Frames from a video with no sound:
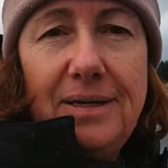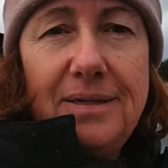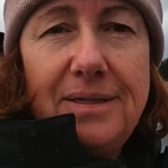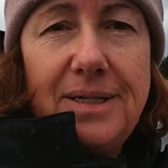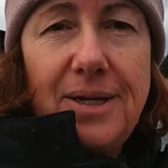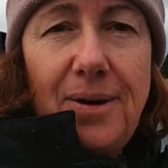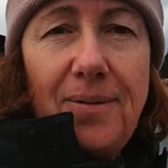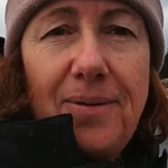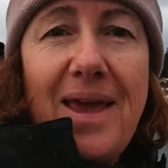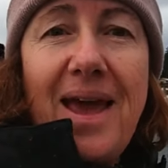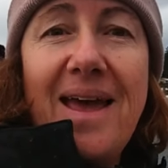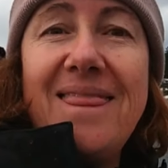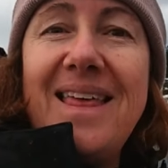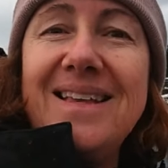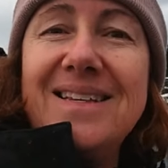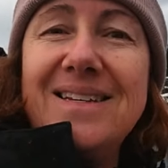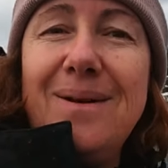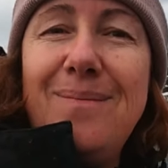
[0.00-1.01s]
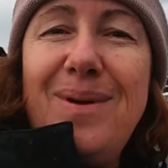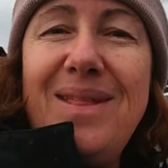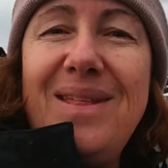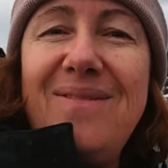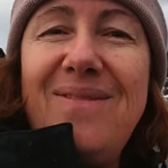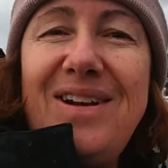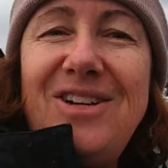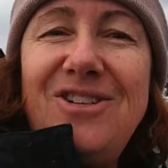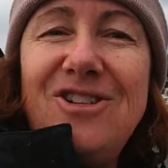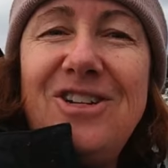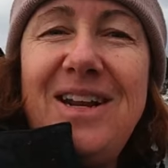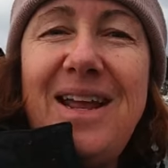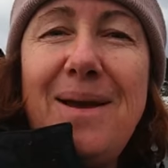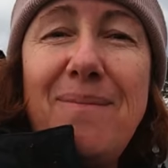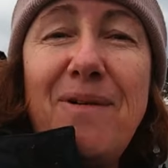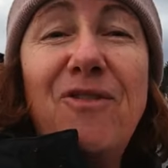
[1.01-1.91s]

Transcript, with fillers: So yeah, that's gonna be the adventure today.